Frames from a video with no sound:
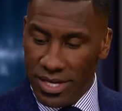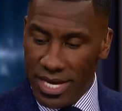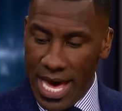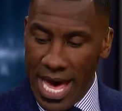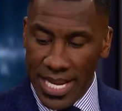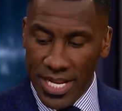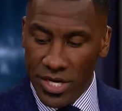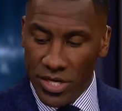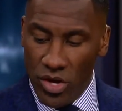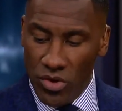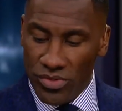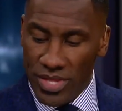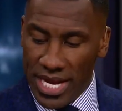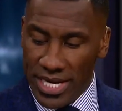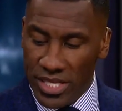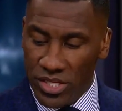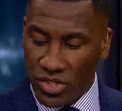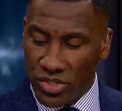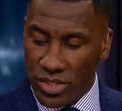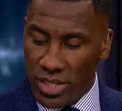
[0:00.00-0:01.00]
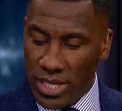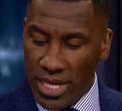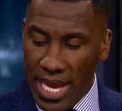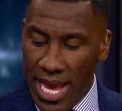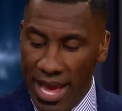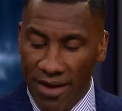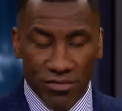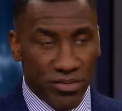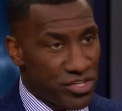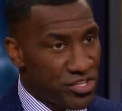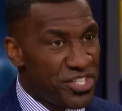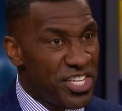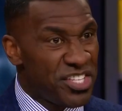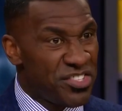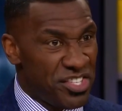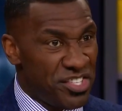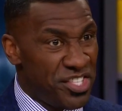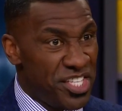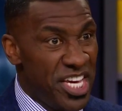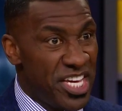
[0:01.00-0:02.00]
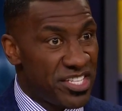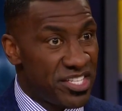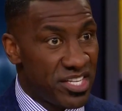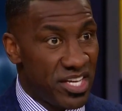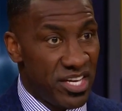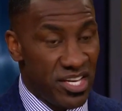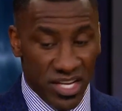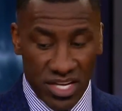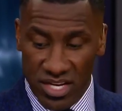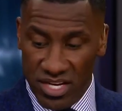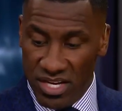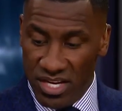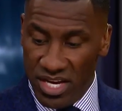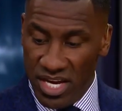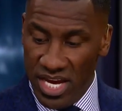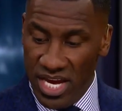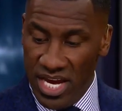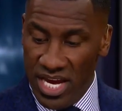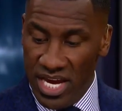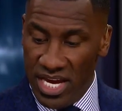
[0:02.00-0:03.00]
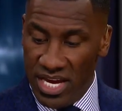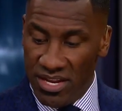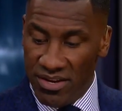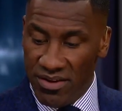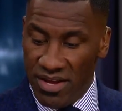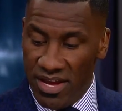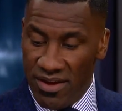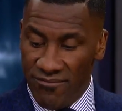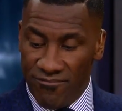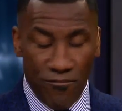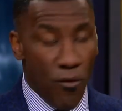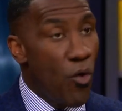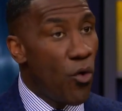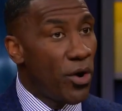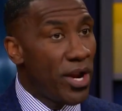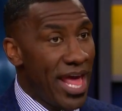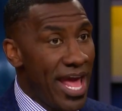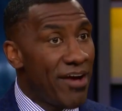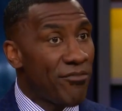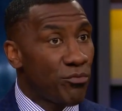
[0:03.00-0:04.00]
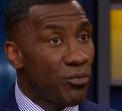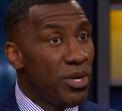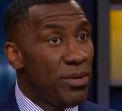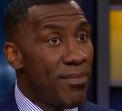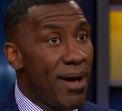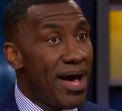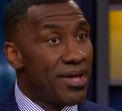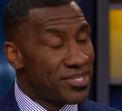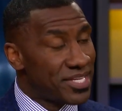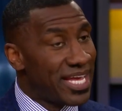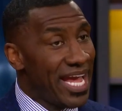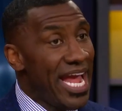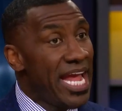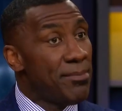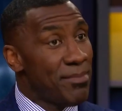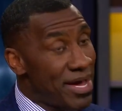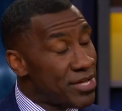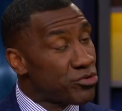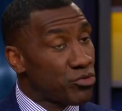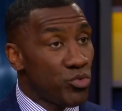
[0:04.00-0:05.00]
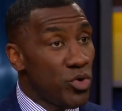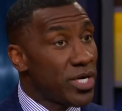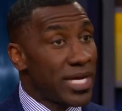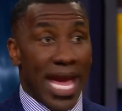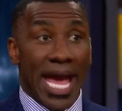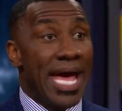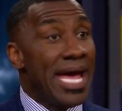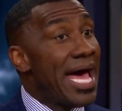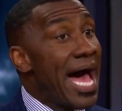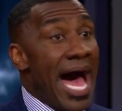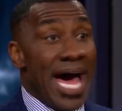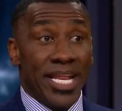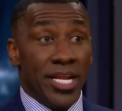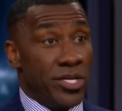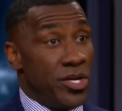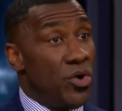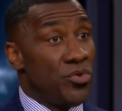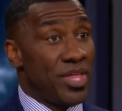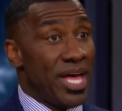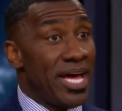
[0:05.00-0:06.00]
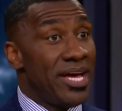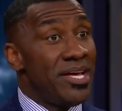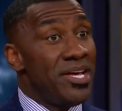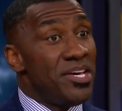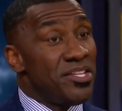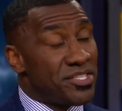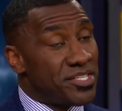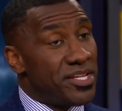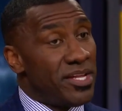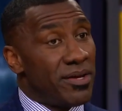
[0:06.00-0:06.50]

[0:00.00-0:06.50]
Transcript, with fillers: I didn't know that. He averaged 6 assists and 4.5 rebounds a game as a rookie. I didn't know that. No,